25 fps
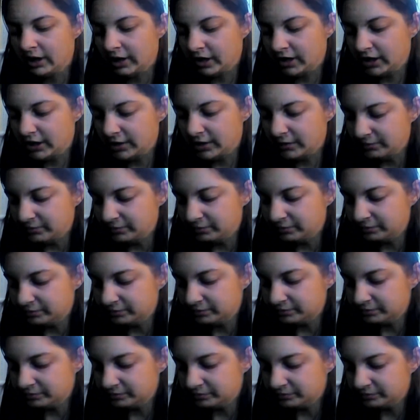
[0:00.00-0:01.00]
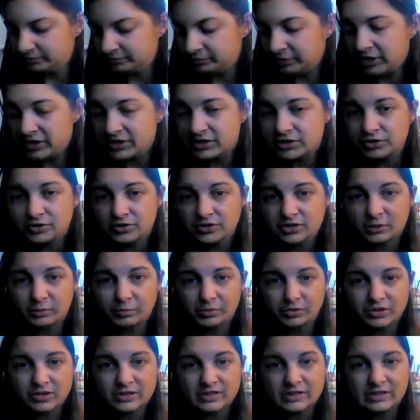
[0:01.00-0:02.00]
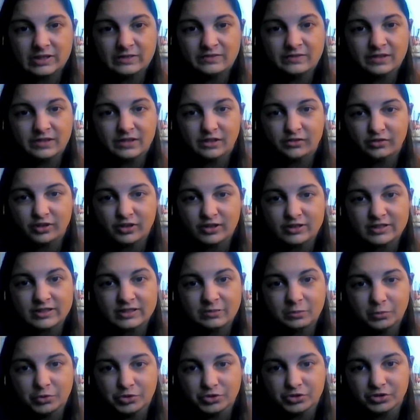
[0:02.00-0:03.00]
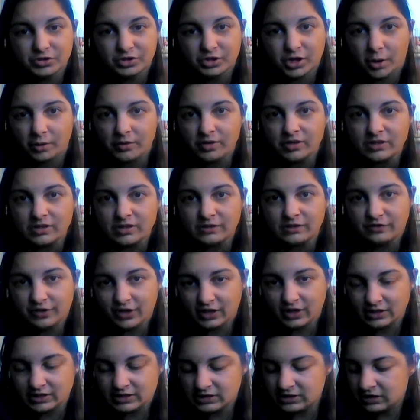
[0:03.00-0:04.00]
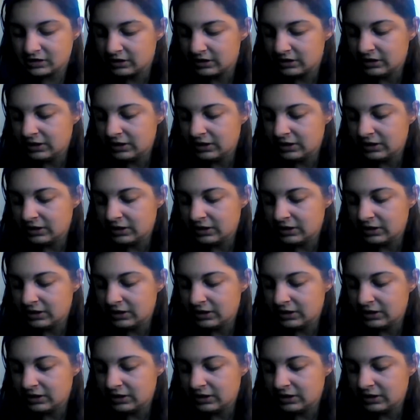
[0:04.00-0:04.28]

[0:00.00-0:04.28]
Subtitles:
But as soon as I put the sleeves in, I realised it wasn't going to fit.